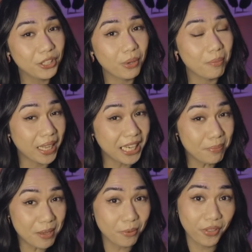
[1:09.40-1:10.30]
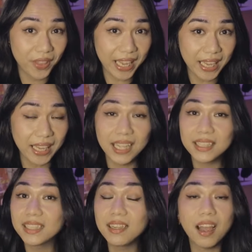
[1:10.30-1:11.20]
to what many people think,
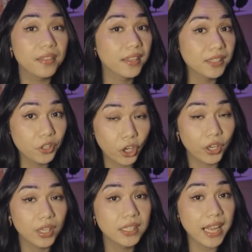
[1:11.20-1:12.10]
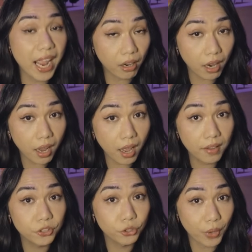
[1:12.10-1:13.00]
it's not this current era
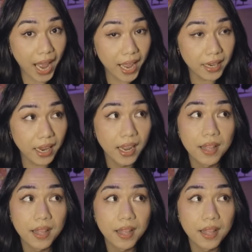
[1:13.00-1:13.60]
of drag